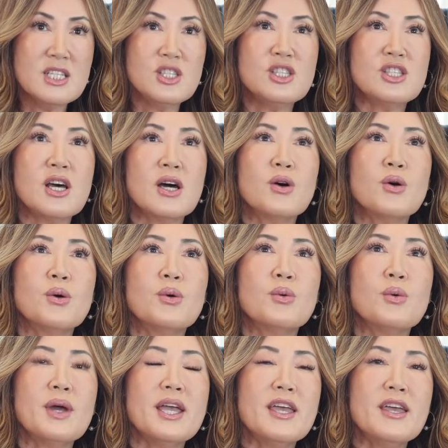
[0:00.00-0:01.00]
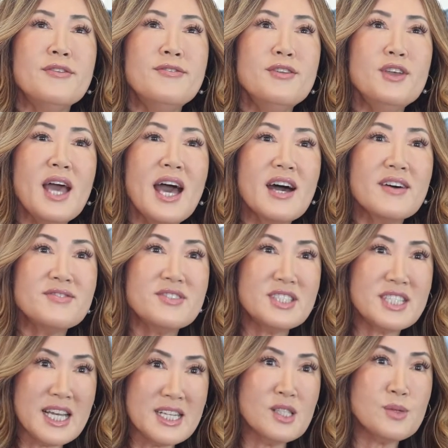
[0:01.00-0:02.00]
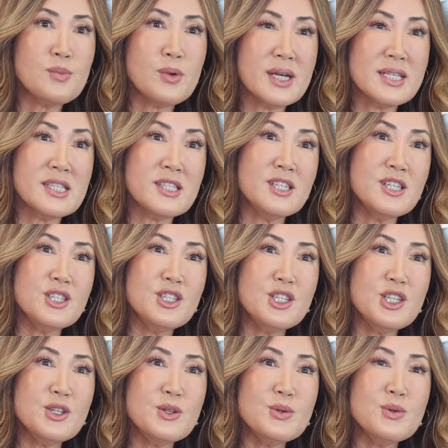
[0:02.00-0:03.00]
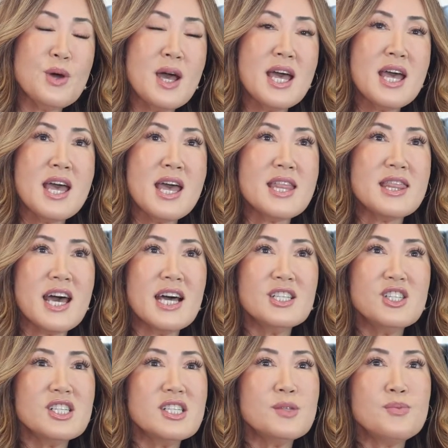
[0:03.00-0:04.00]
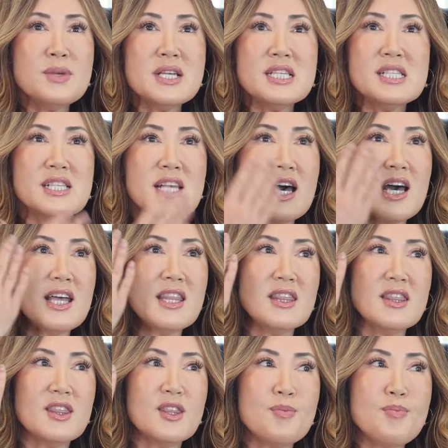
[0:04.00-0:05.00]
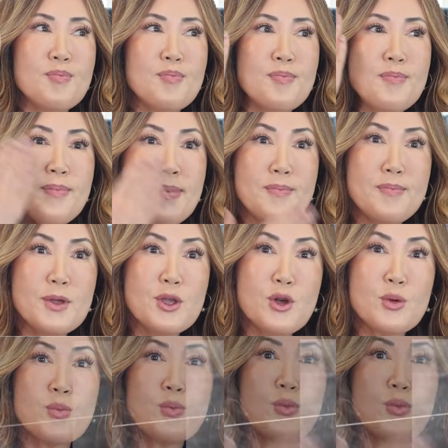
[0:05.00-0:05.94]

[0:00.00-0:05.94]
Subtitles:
So if you have dense breast tissue, that just means that your